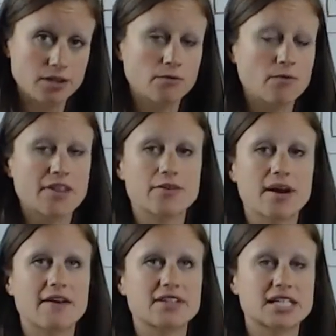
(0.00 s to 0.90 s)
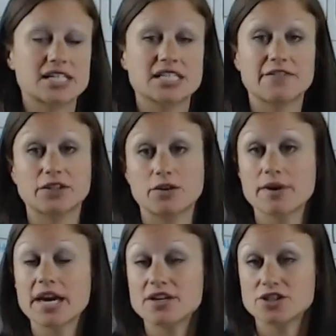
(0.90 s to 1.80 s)
whether you have this at a different
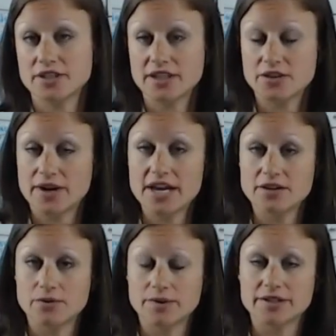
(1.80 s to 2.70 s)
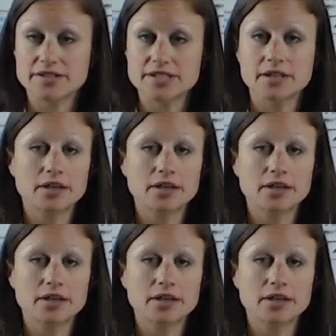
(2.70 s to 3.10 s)
location than your headquarters.